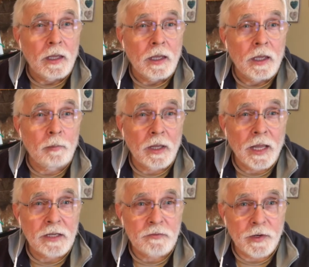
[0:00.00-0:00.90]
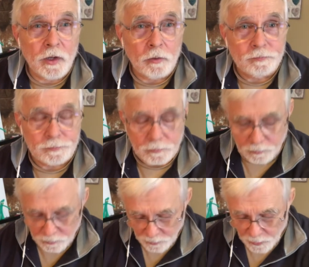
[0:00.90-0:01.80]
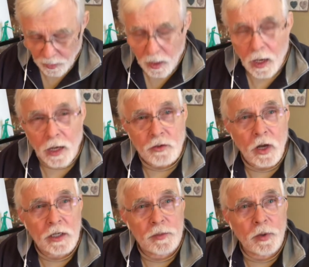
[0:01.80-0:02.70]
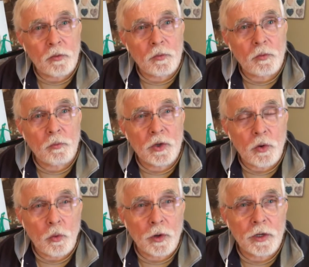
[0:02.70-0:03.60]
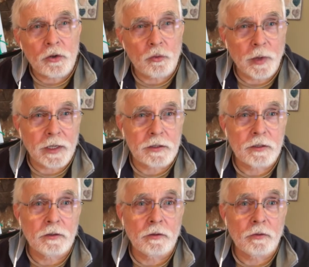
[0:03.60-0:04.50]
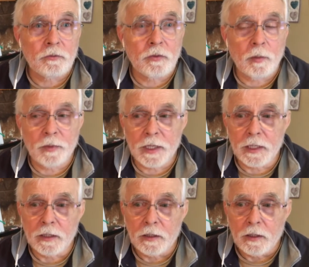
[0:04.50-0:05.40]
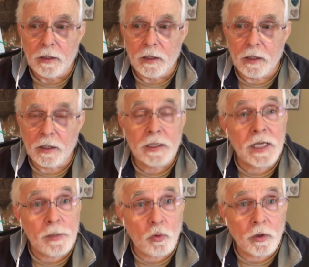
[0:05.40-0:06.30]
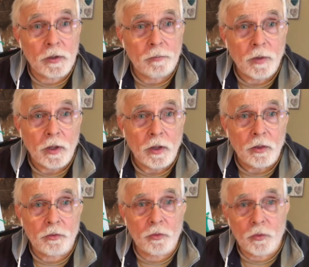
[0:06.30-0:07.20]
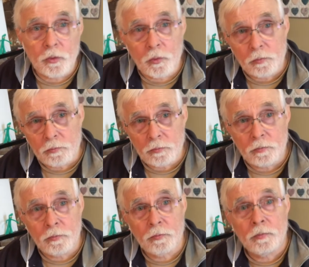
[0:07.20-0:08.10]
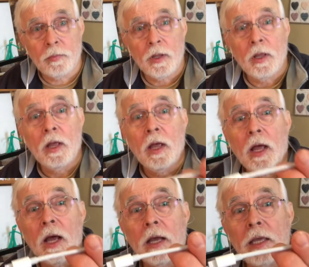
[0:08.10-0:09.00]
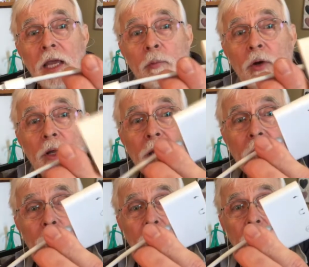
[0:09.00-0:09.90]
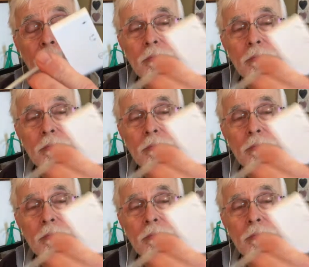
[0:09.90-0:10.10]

In my last video, I talked about recording direct from the keyboard through a camera adapter